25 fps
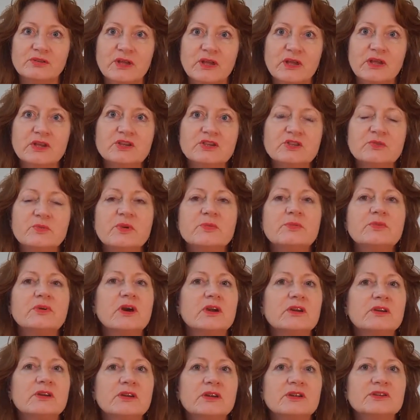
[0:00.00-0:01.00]
Mm-hmm. So people
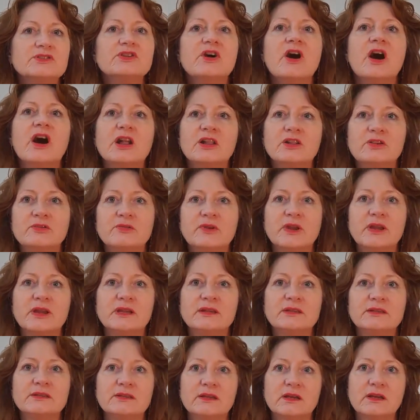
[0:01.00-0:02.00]
aren't going to
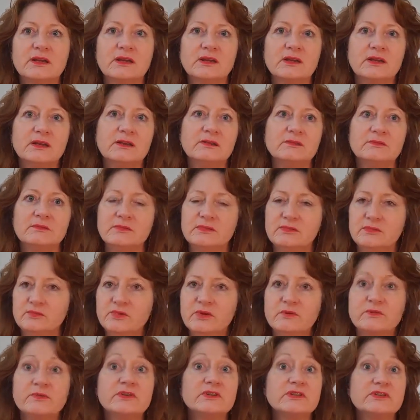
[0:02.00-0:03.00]
tolerate uh,
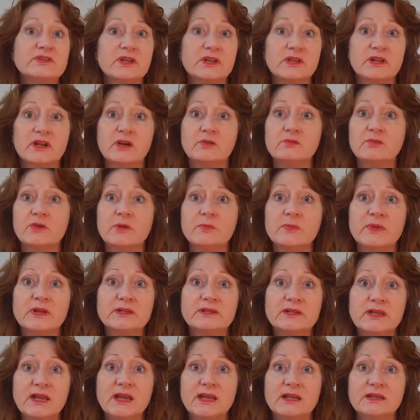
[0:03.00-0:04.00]
rivers that aren't well
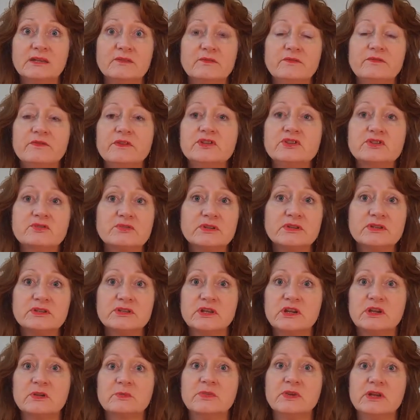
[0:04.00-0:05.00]
maintained and fisheries
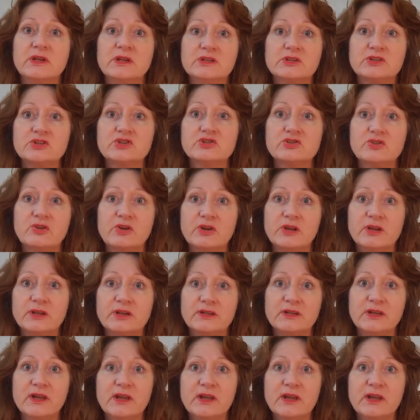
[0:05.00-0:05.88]
that are being destroyed.